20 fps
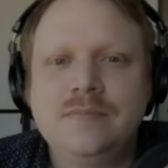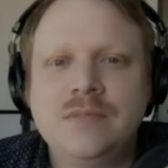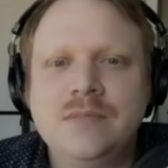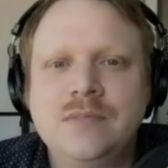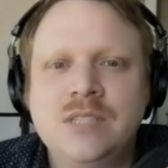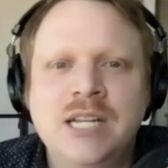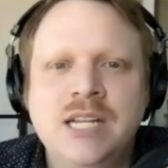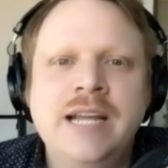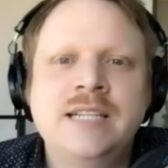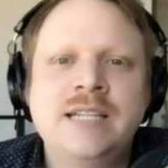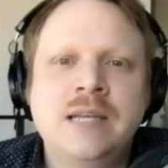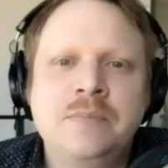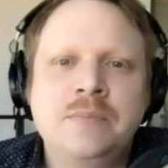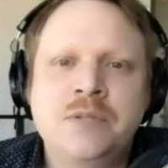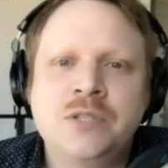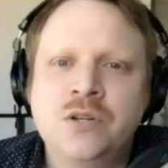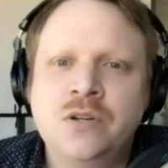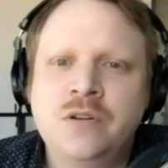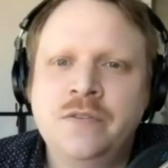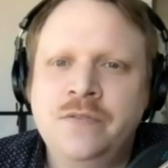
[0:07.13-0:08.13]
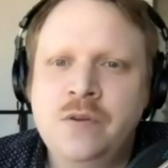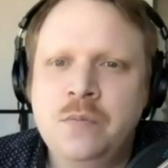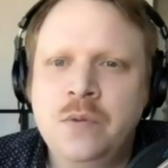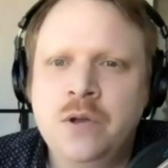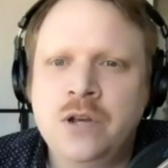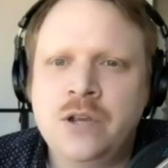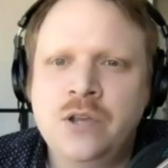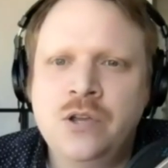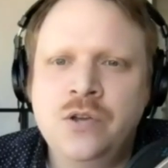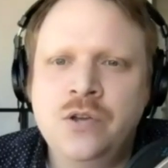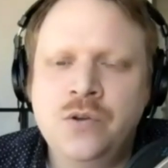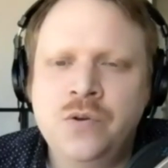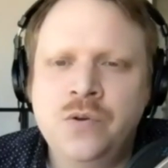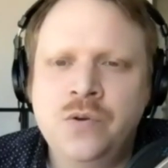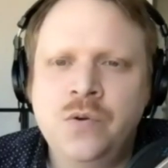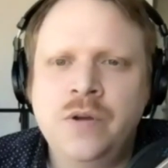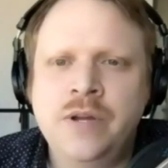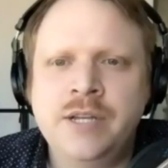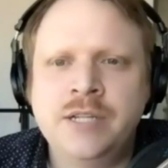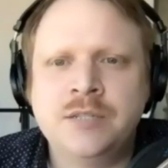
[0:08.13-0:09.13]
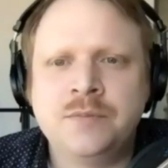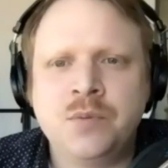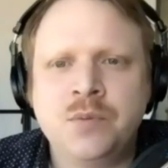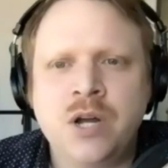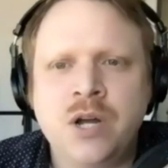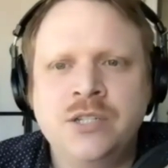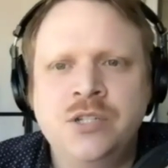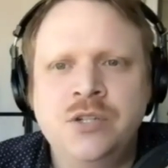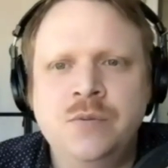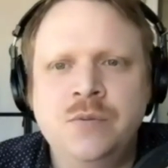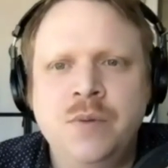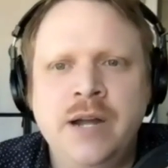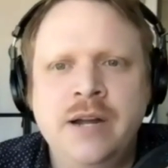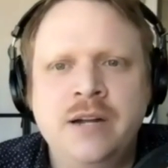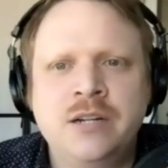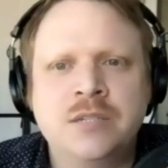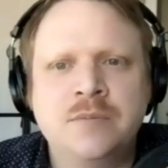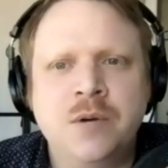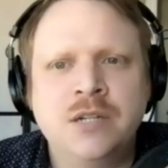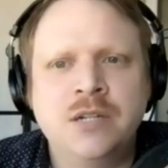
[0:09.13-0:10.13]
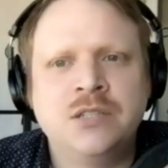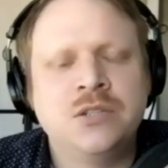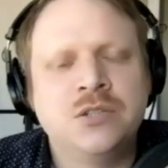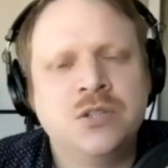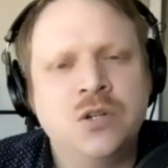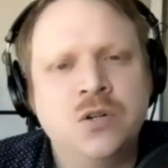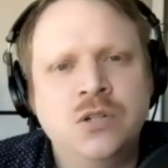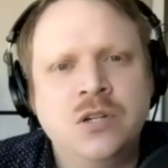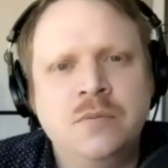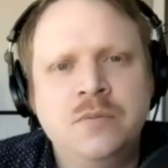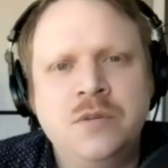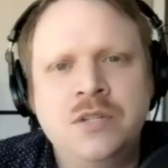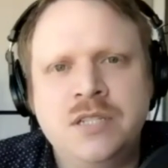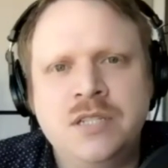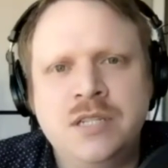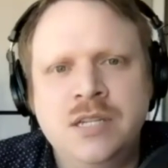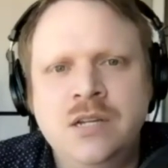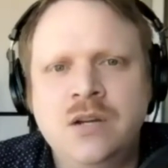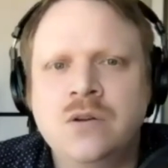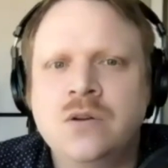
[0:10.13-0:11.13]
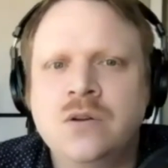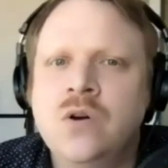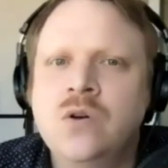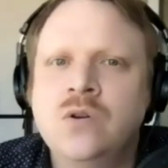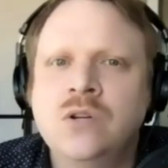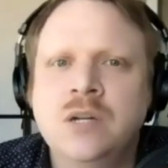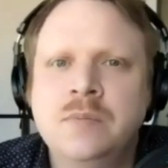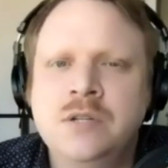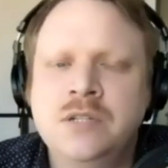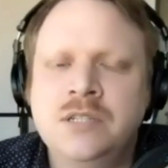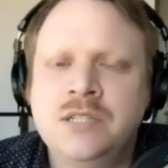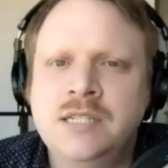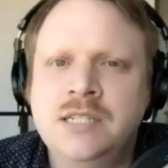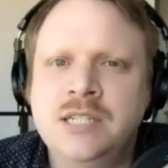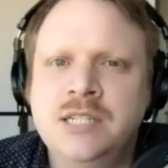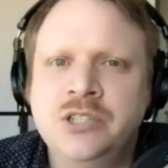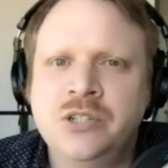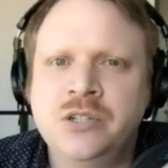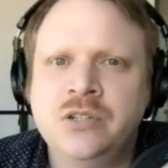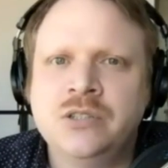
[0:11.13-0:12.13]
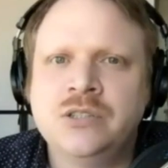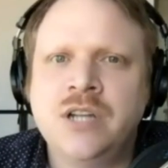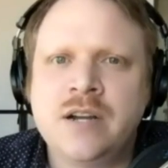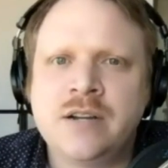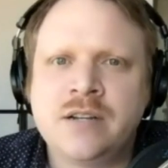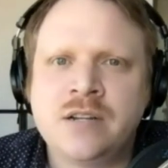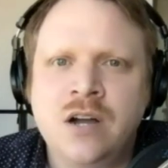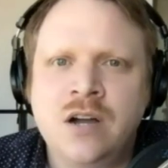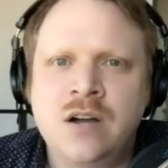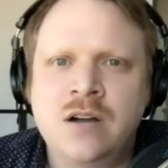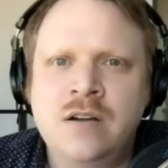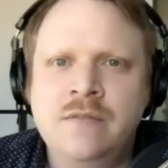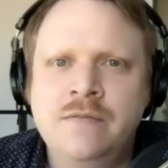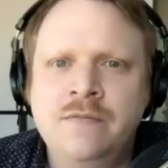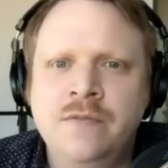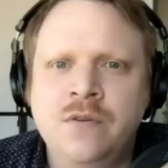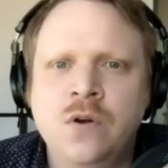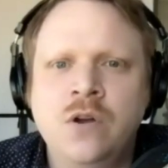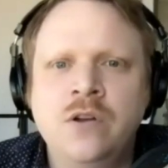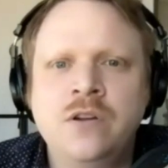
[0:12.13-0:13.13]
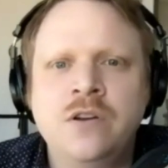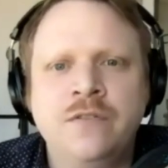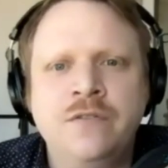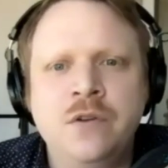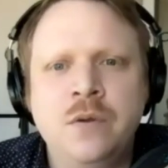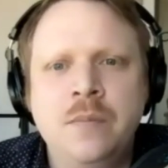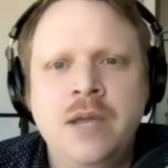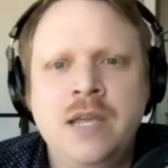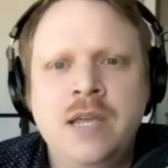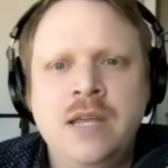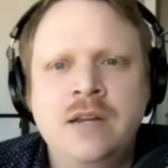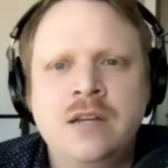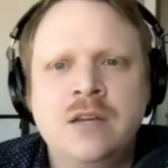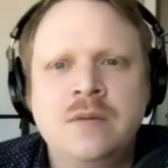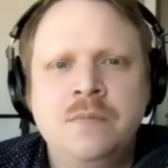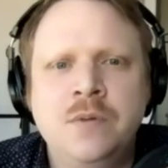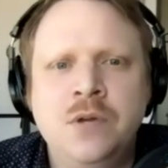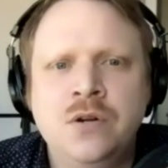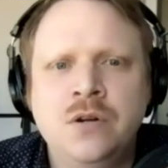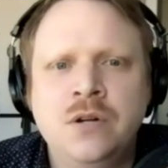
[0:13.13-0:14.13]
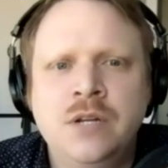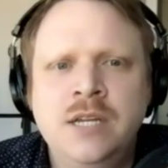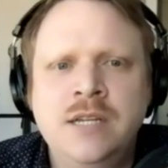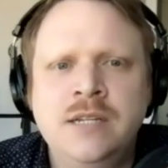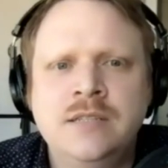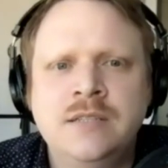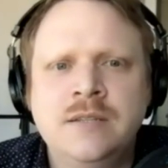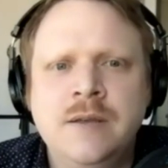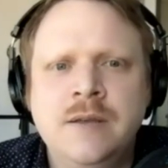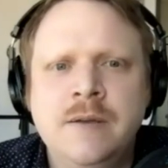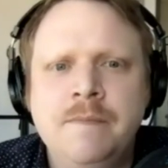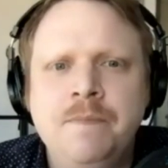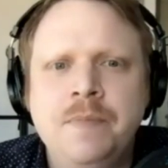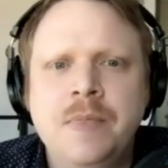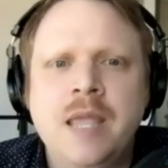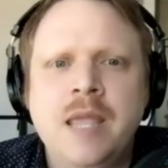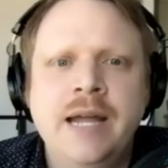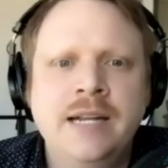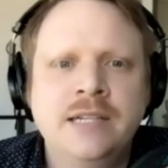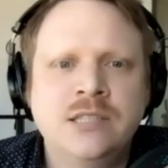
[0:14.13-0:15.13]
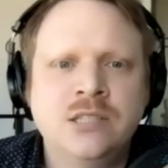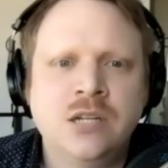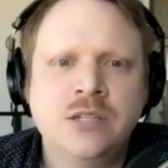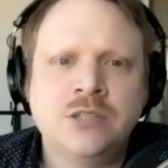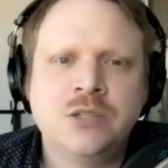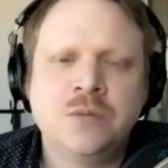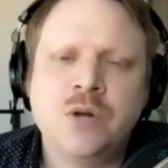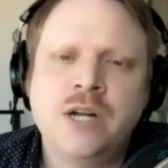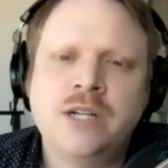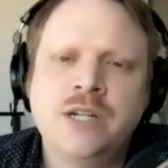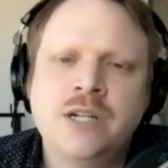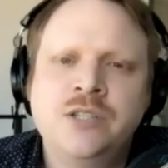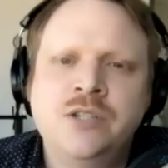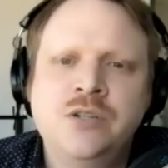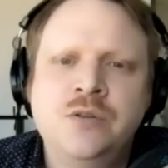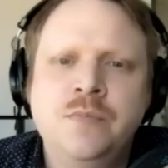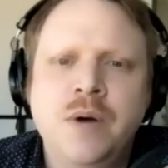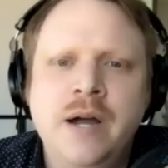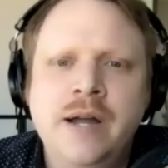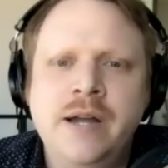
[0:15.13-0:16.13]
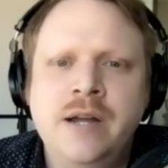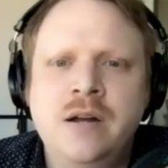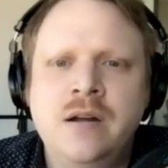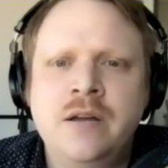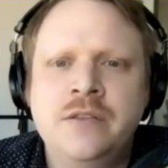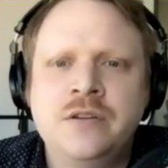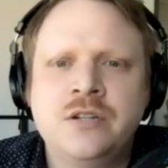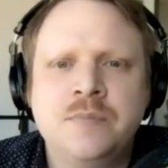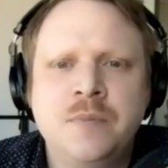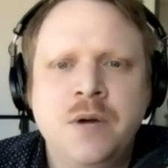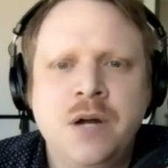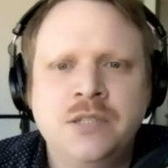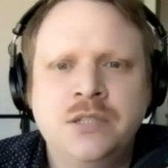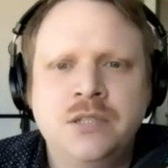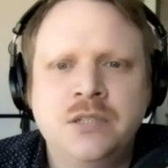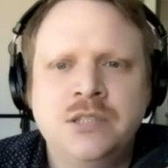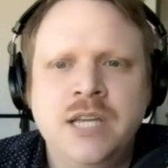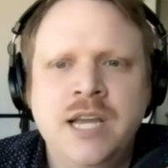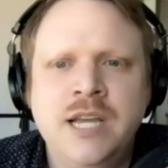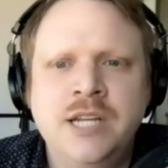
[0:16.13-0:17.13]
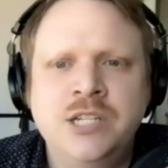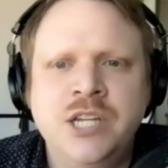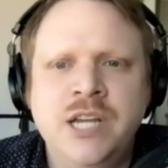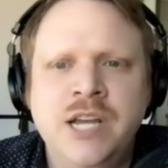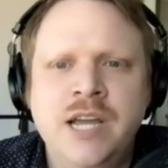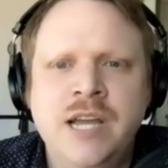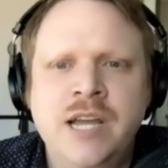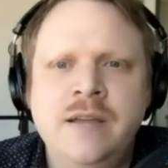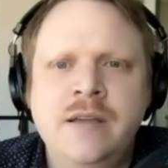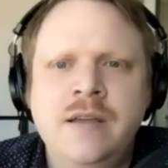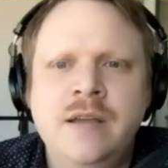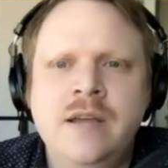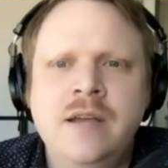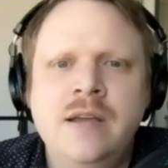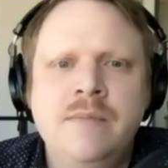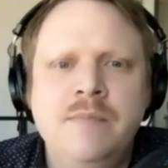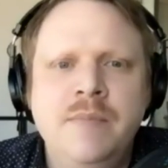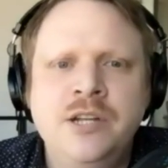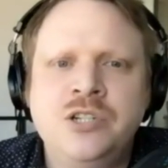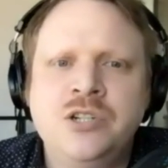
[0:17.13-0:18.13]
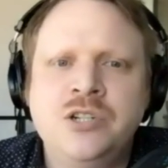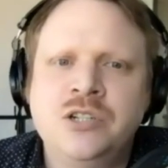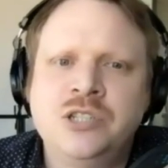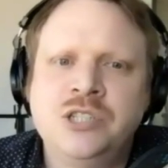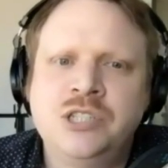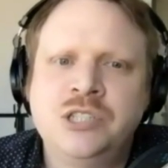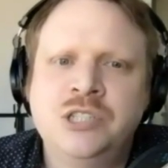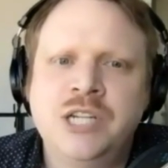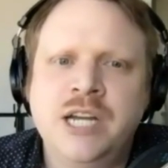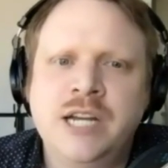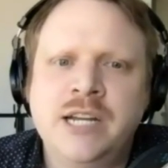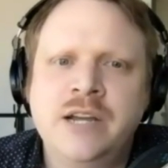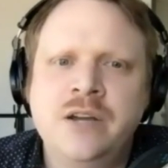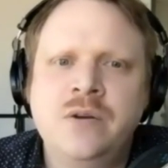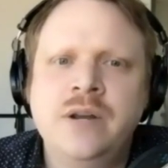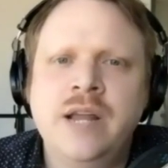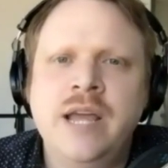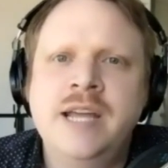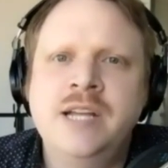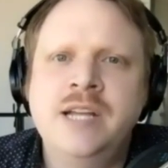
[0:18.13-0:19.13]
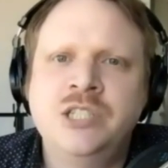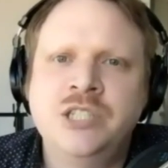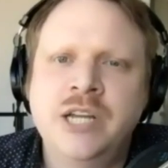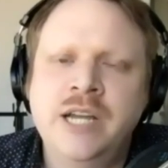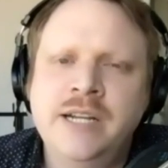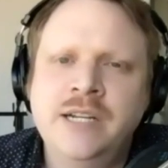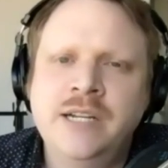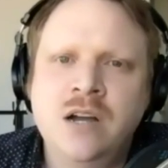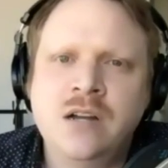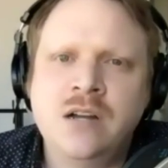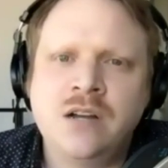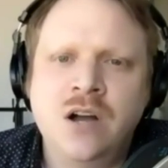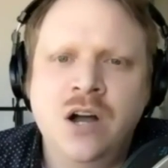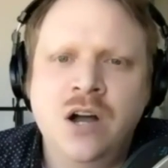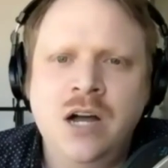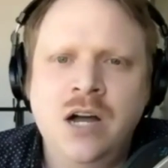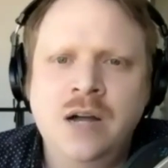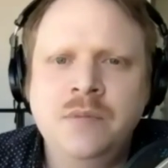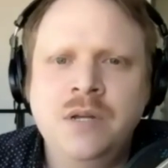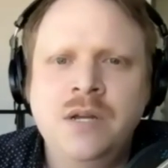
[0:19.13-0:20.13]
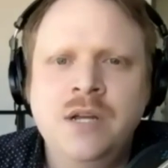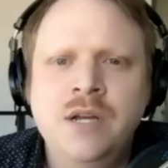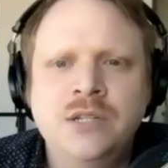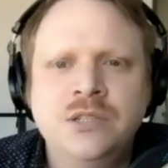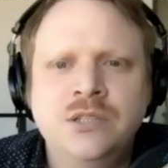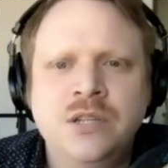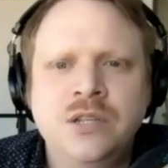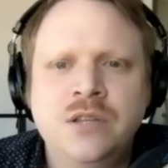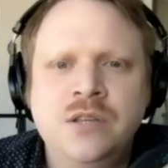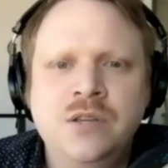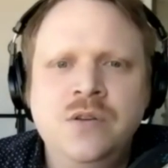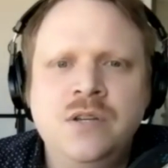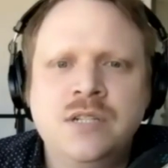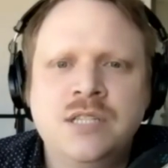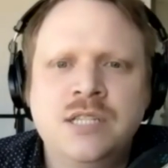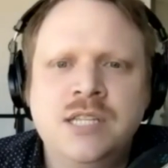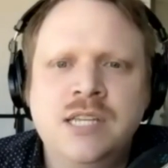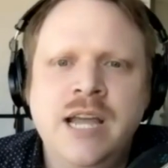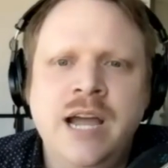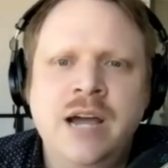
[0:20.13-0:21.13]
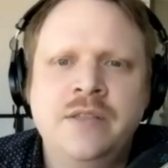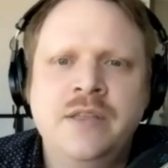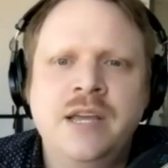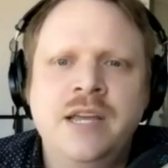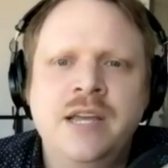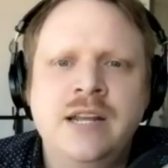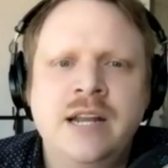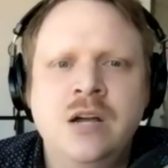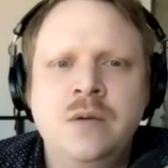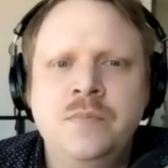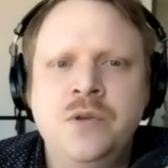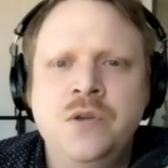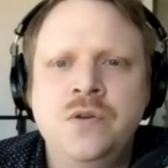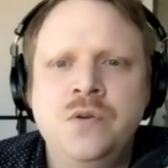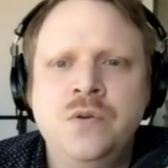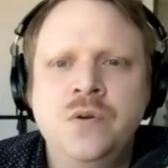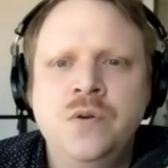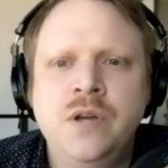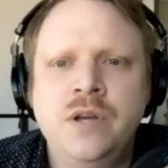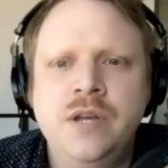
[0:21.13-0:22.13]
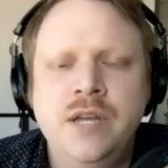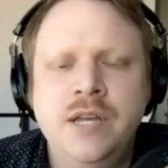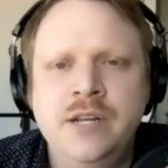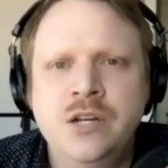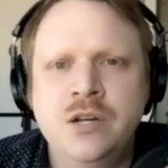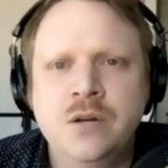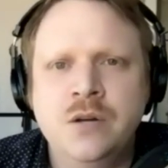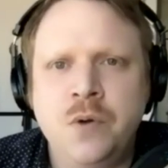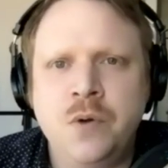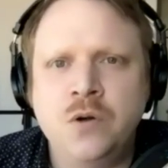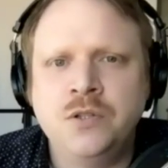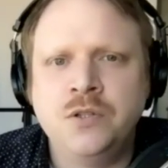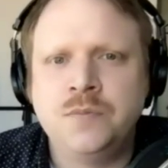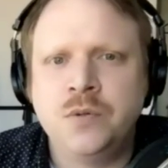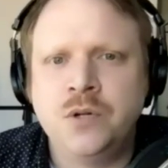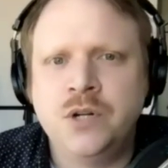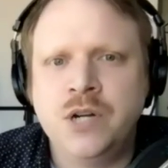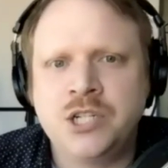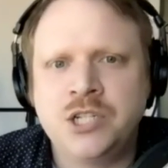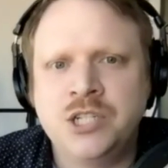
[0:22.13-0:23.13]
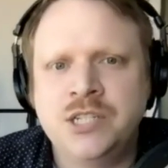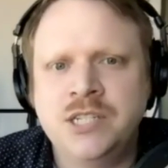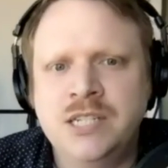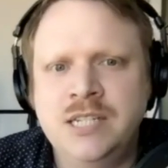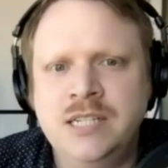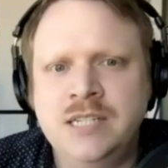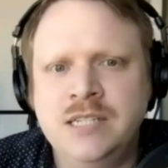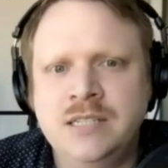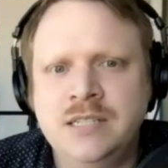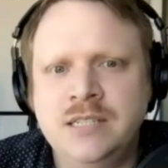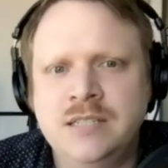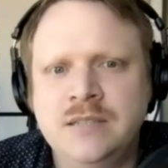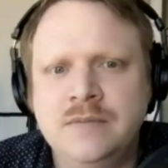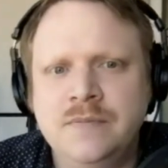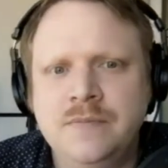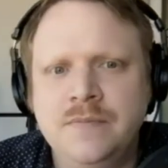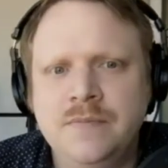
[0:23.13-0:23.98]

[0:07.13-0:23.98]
Today's episode of Filmmaker U is brought to you by our sponsors, OWC. Go to owcdigital.com for all your filmmaking and computer needs. And it's also brought to you by our other sponsors, AJA. Make sure to check out aja.com so that you can see how they can help you in your post-production needs.